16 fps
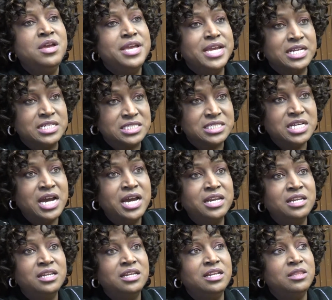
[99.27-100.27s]

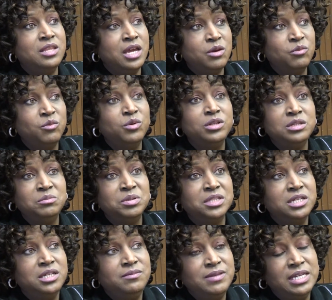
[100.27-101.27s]
excited and they really
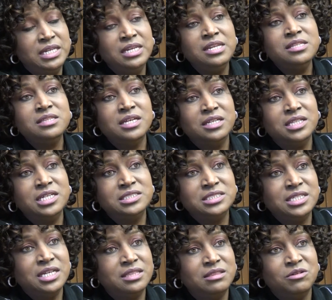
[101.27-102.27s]
believe that anything they
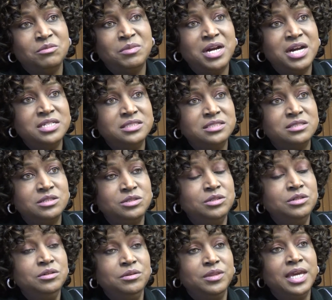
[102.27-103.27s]
set their minds to
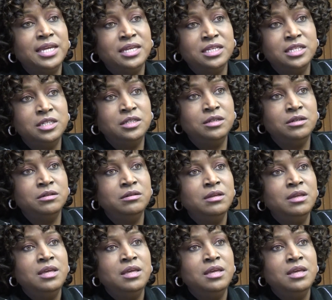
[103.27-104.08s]
do, they can do.